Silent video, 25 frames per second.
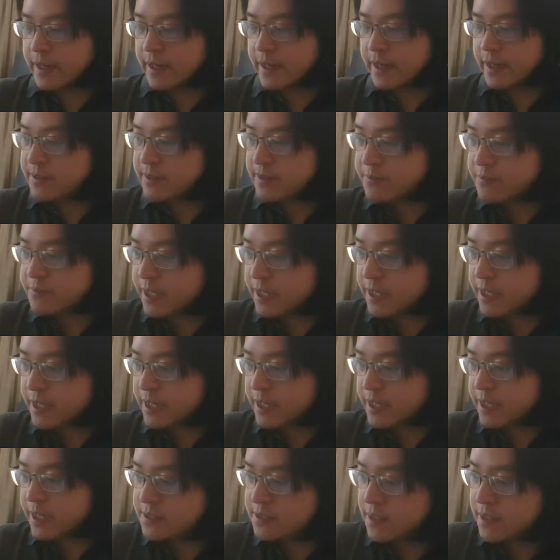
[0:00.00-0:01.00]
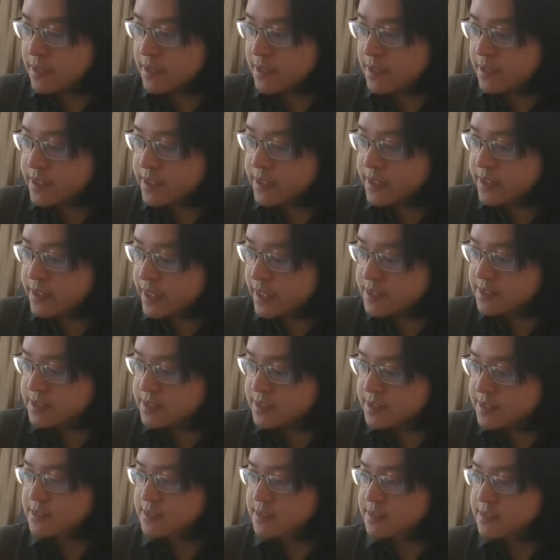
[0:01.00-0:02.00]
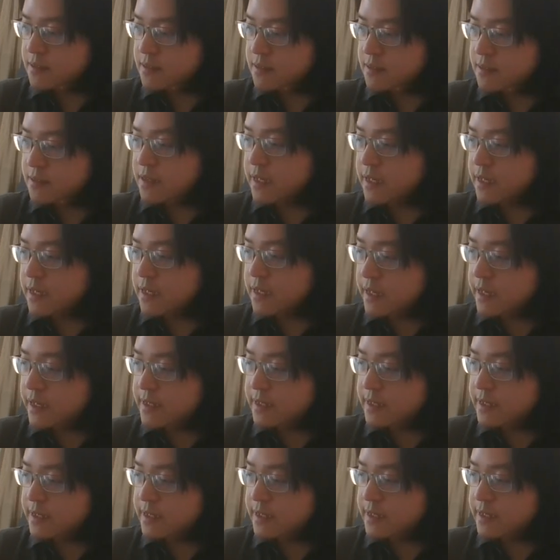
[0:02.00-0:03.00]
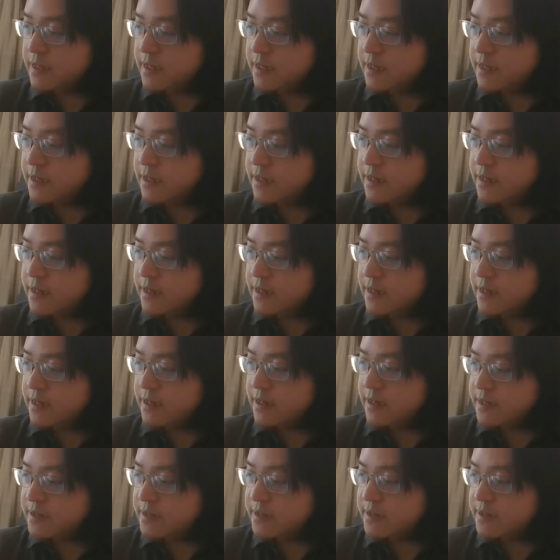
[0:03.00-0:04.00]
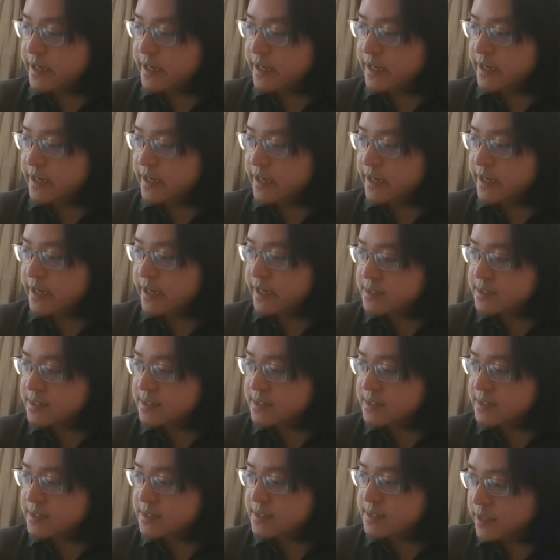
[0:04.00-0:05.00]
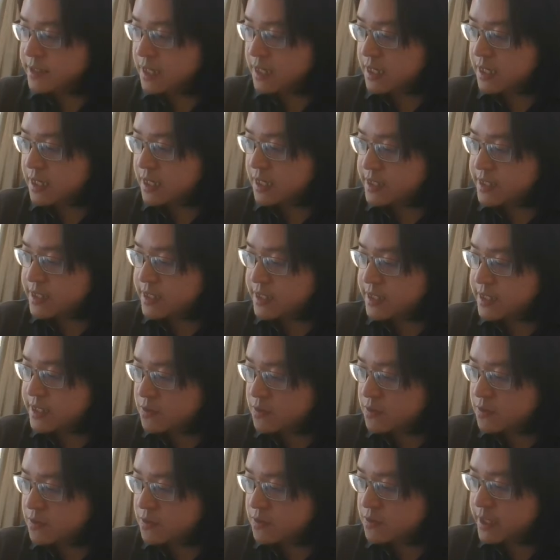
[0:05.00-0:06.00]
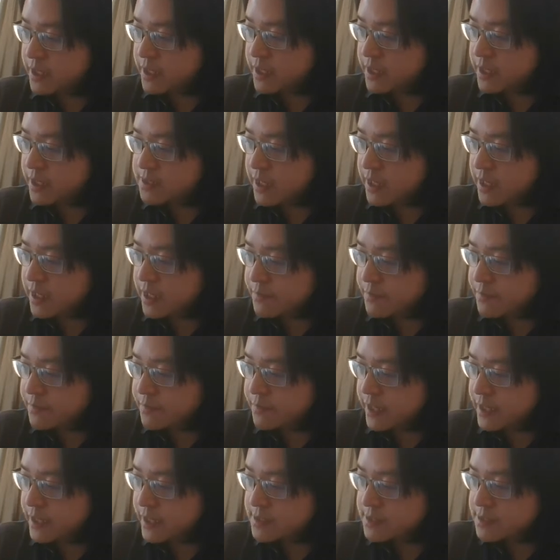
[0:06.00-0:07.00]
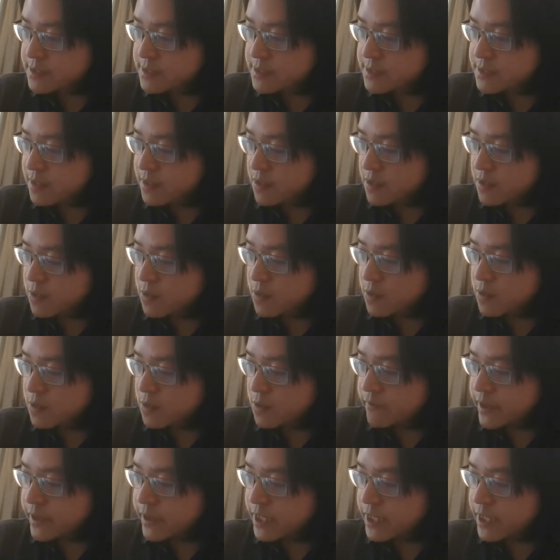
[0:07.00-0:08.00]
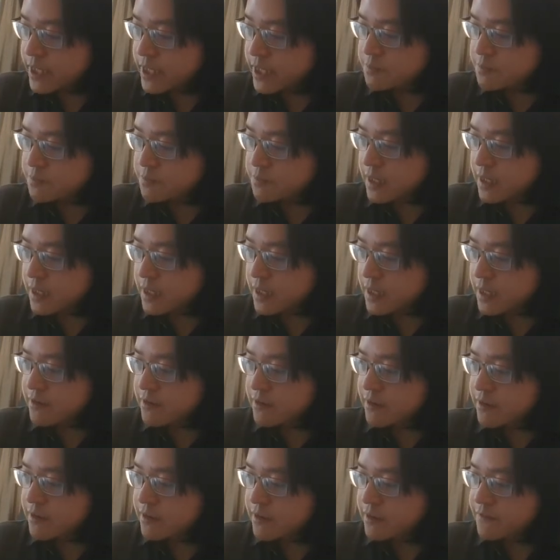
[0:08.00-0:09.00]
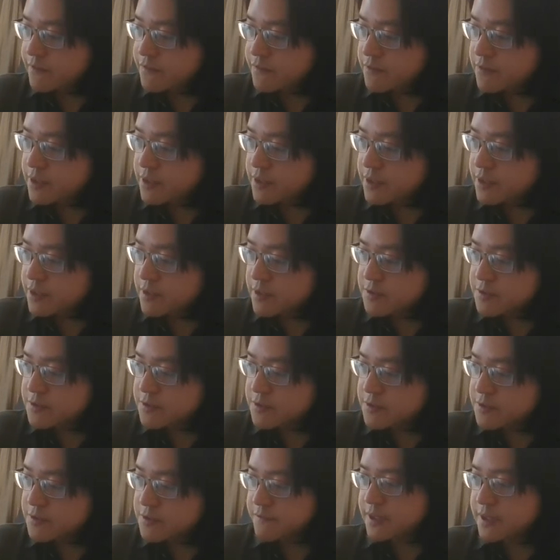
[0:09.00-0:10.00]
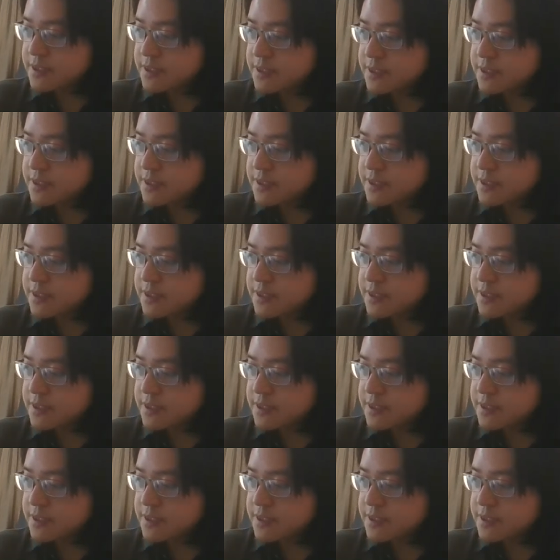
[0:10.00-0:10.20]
this becomes dx, and then the k is just becomes e to the minus ipx over h bar Fourier transform of this,